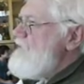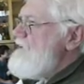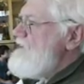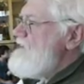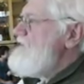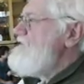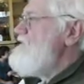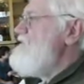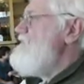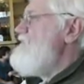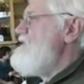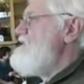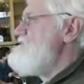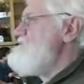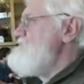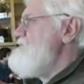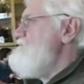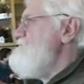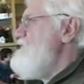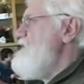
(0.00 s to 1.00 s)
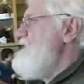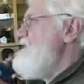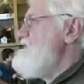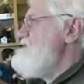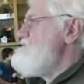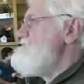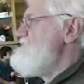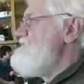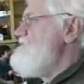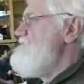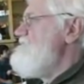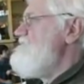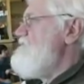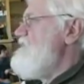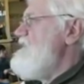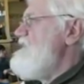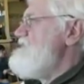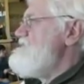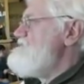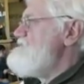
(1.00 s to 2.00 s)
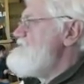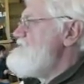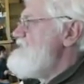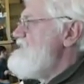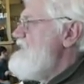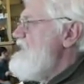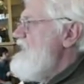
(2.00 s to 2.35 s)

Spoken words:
winning the hearts and minds of the French,